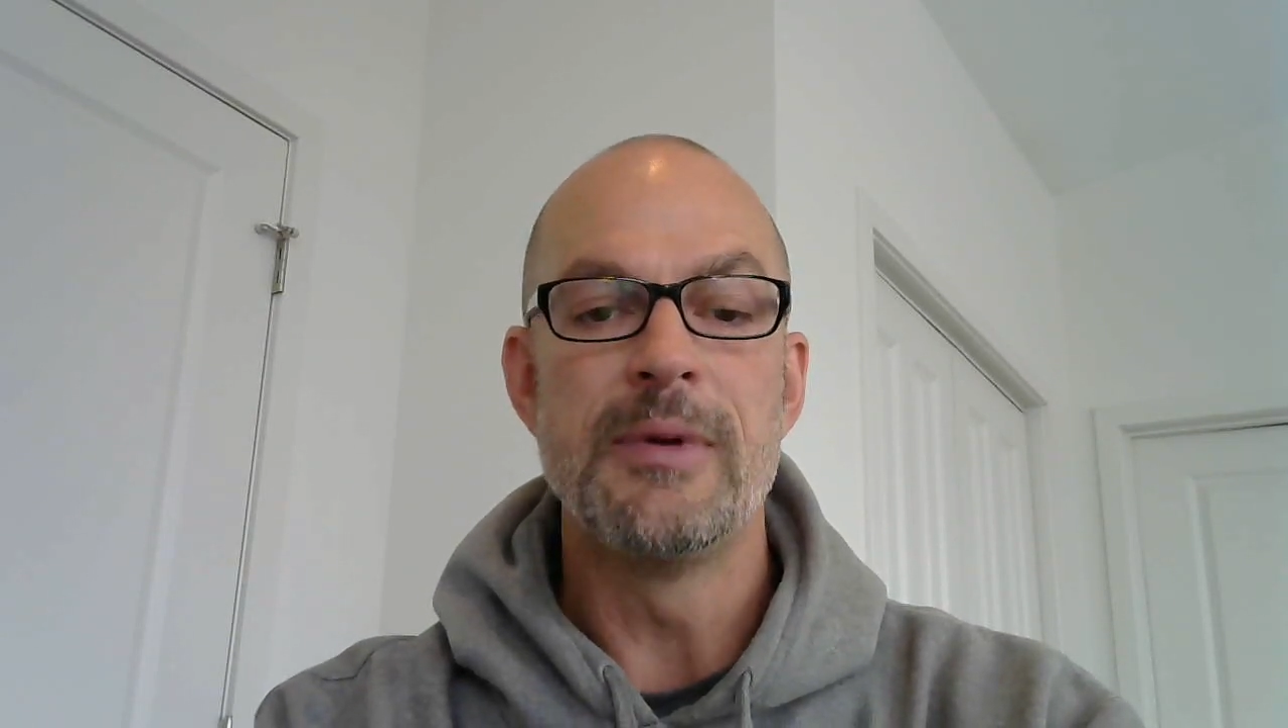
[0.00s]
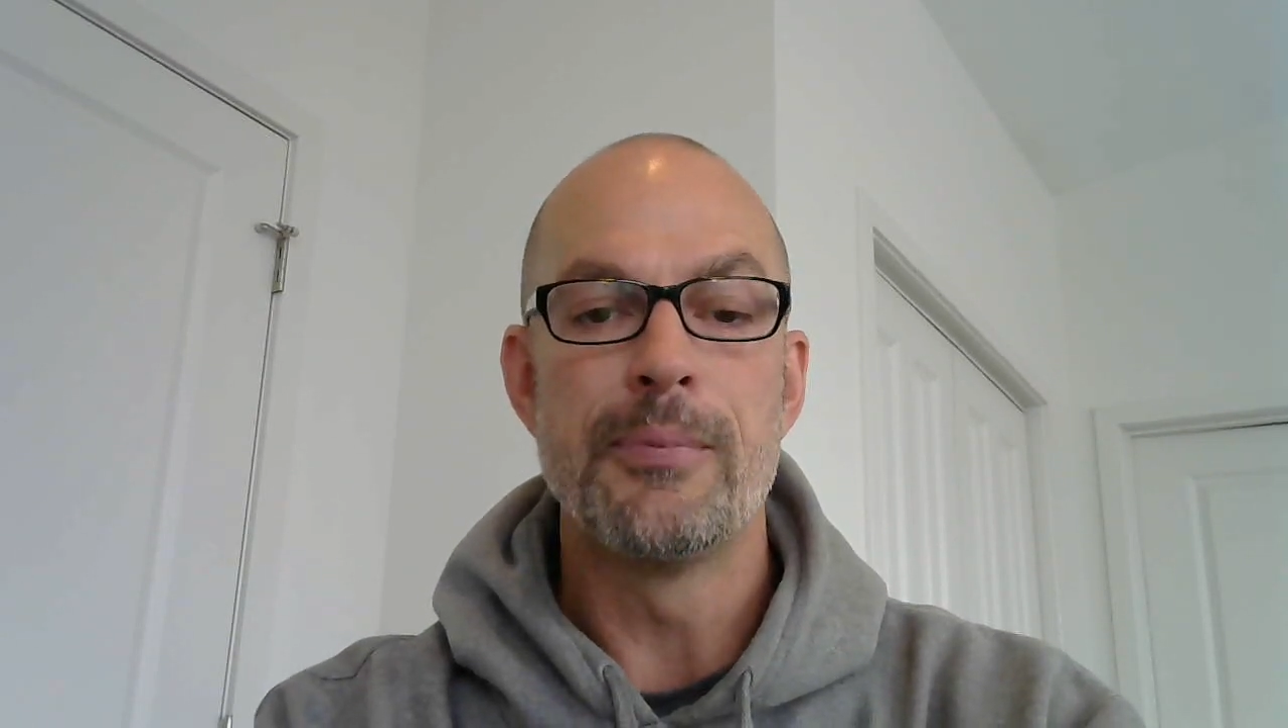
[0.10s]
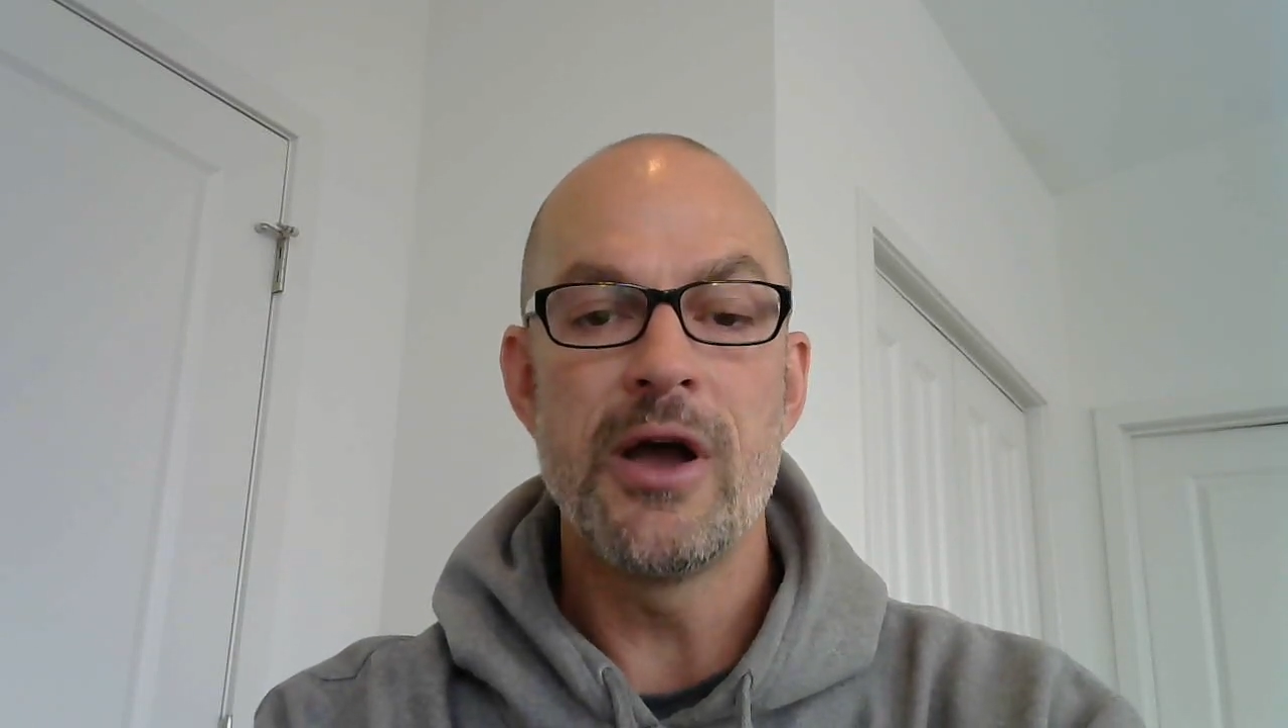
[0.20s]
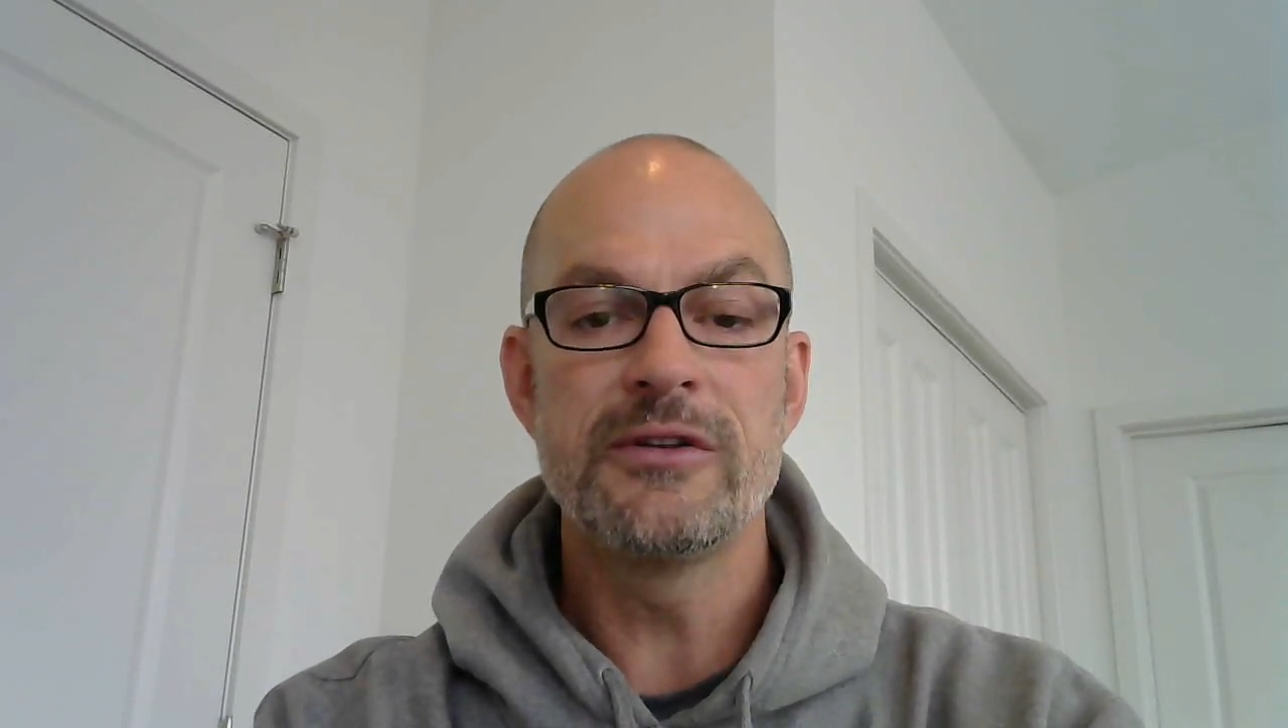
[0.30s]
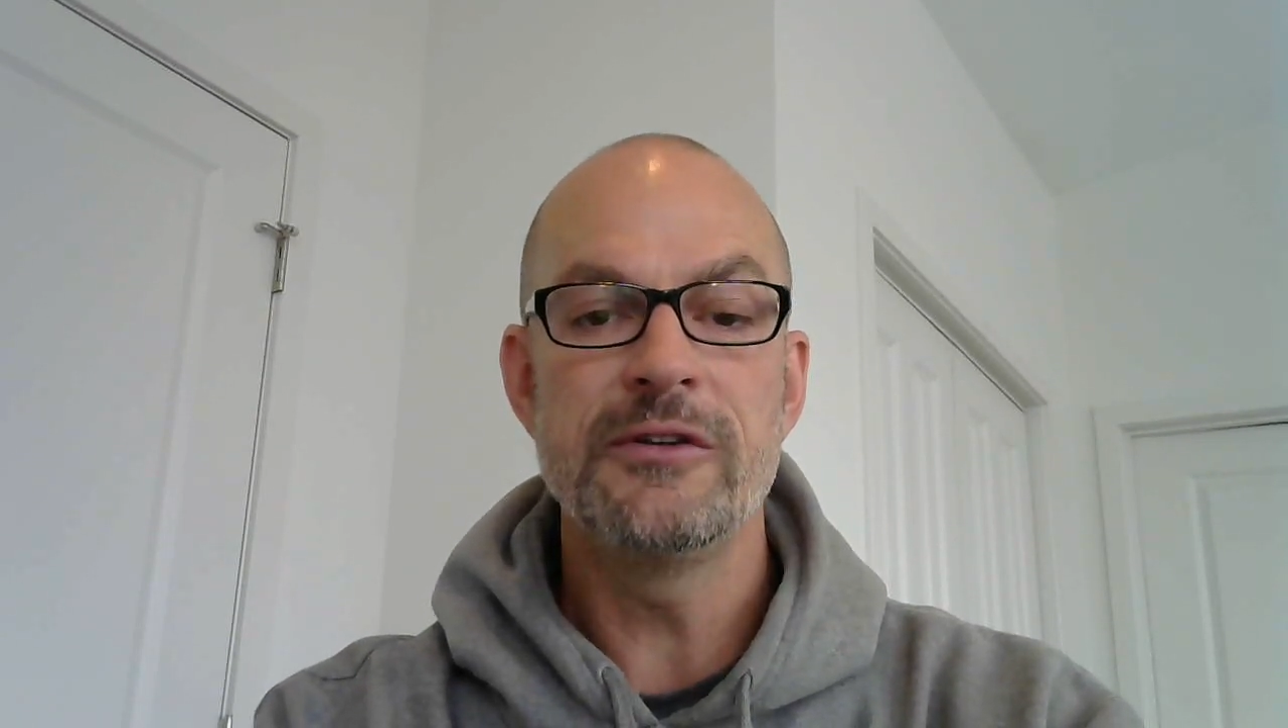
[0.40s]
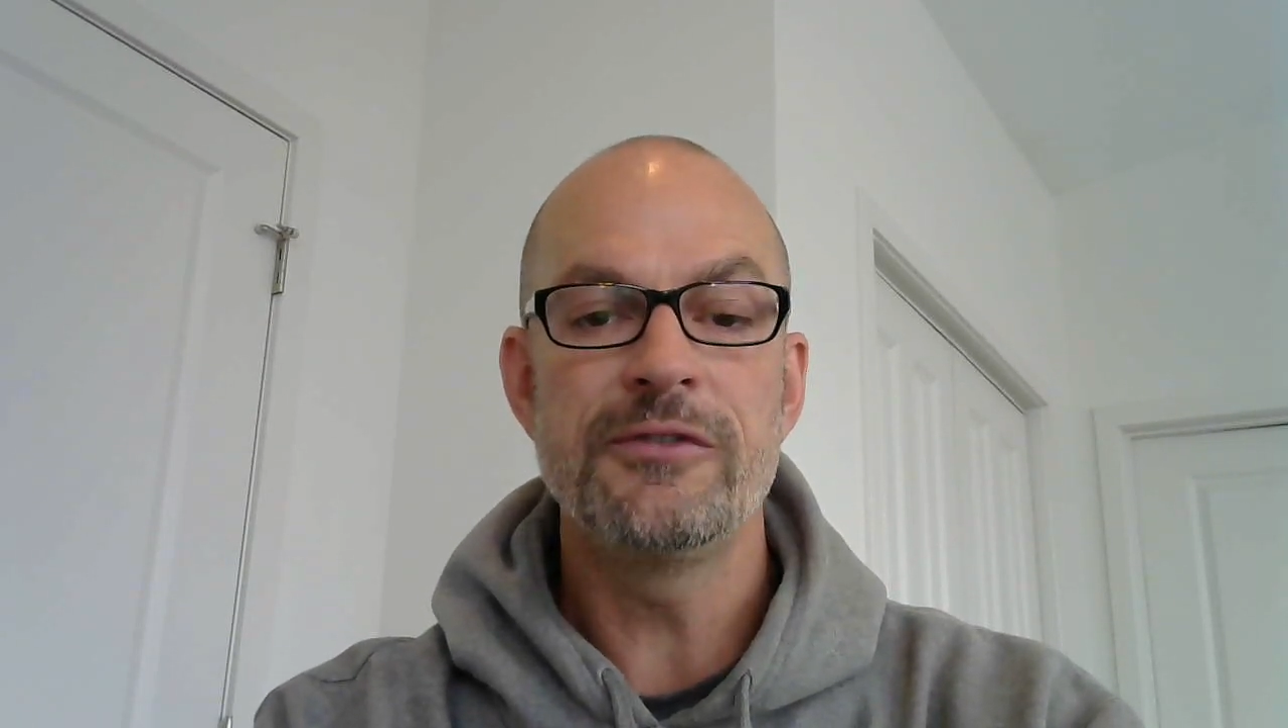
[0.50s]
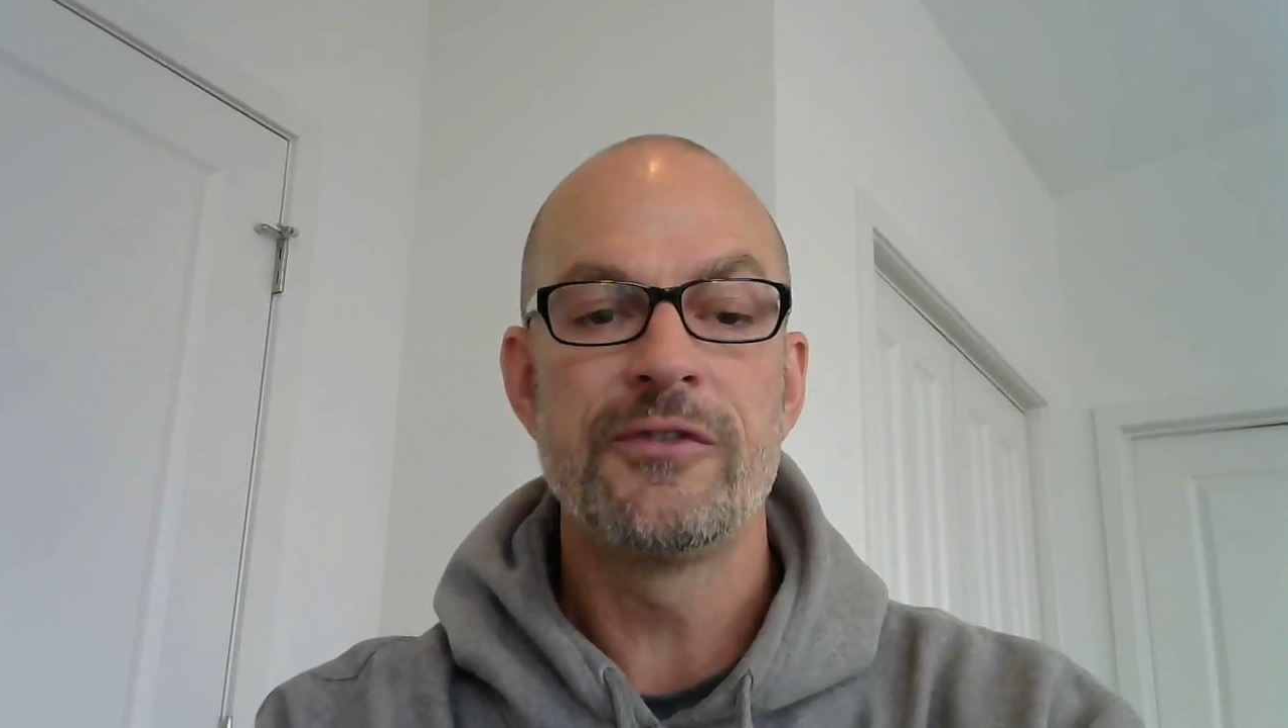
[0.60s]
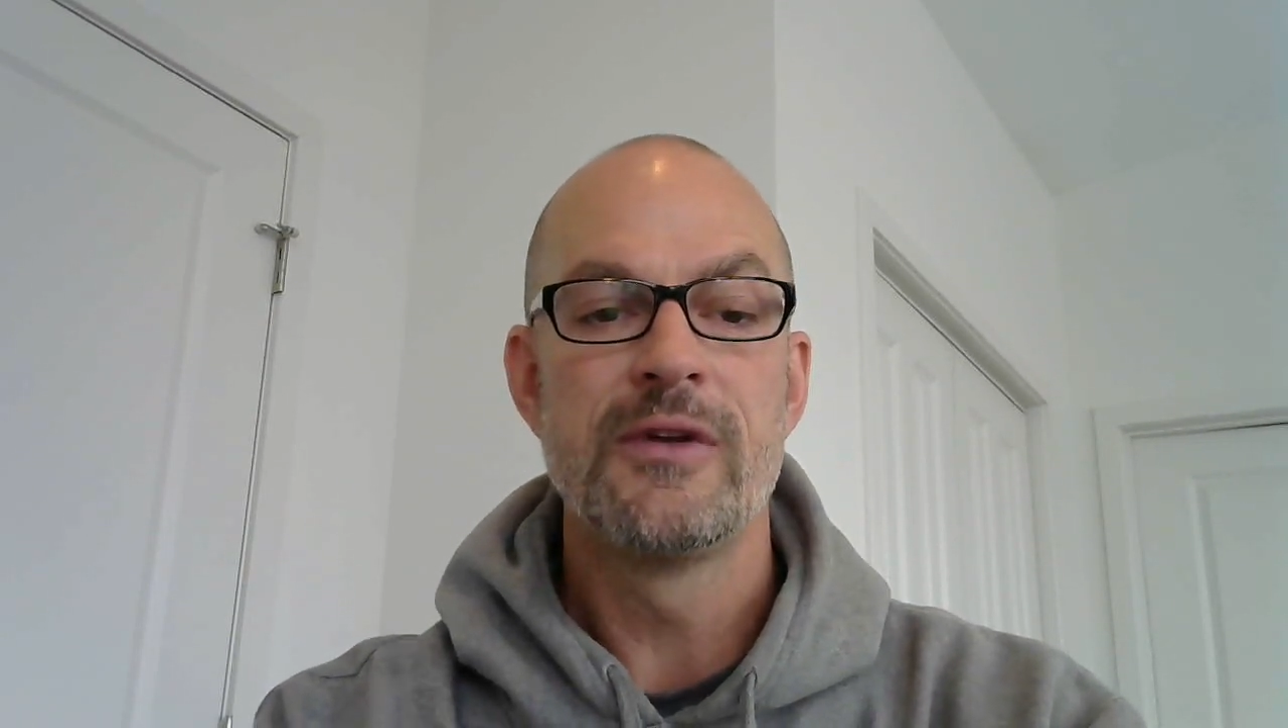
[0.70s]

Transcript: productive